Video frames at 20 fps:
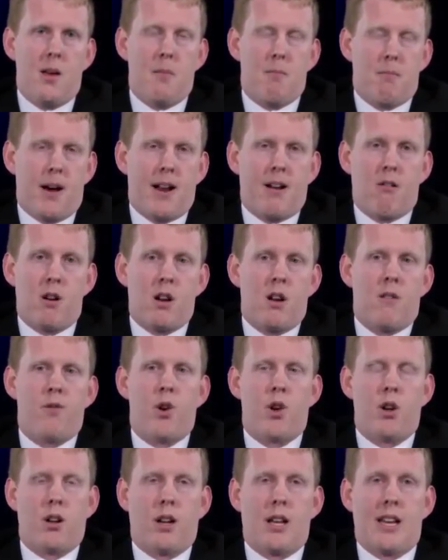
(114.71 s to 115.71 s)
but are
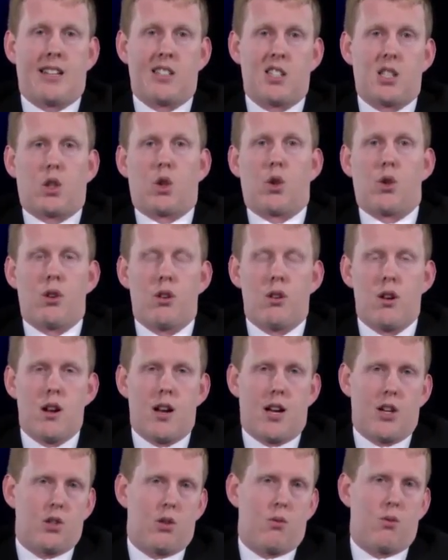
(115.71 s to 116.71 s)
inadvertently excluded
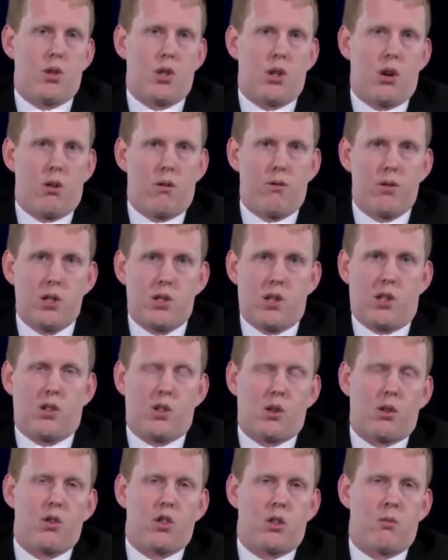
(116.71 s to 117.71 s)
as a result of this
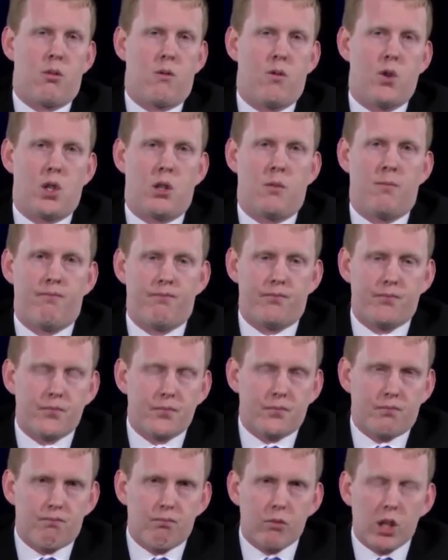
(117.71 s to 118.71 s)
exclusion provision.
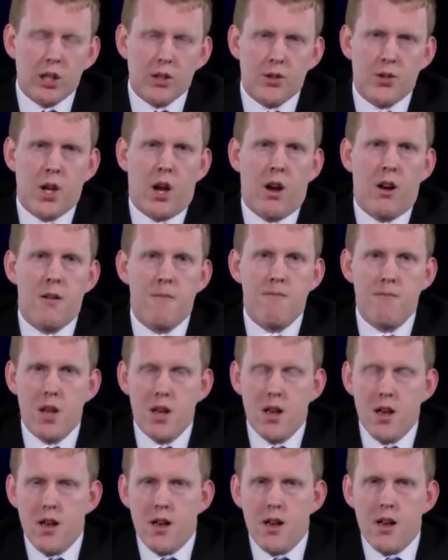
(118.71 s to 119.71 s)
So
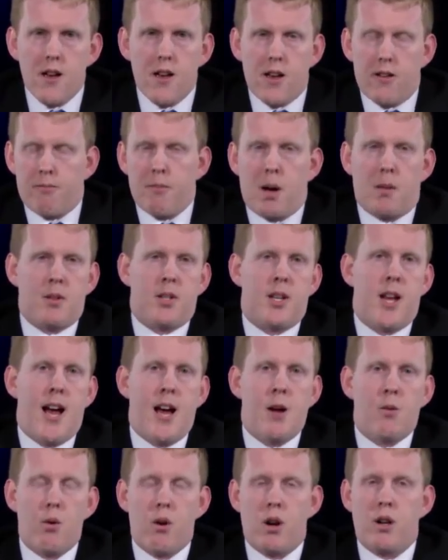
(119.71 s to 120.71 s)
if mum and
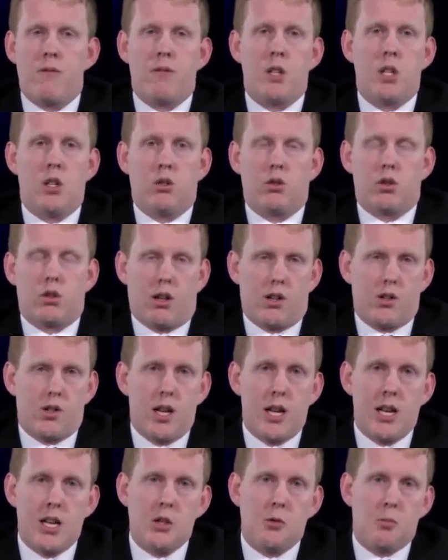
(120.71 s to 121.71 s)
dad were individual
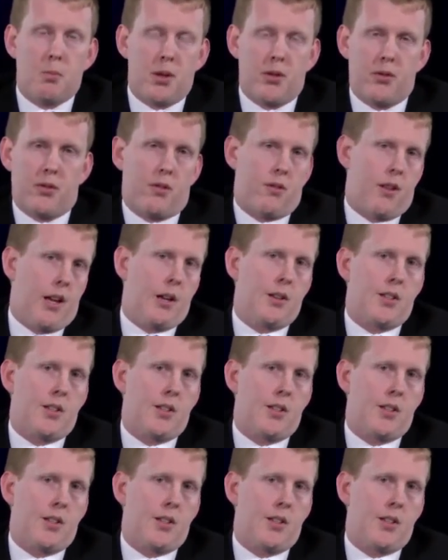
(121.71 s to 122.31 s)
trustees, but they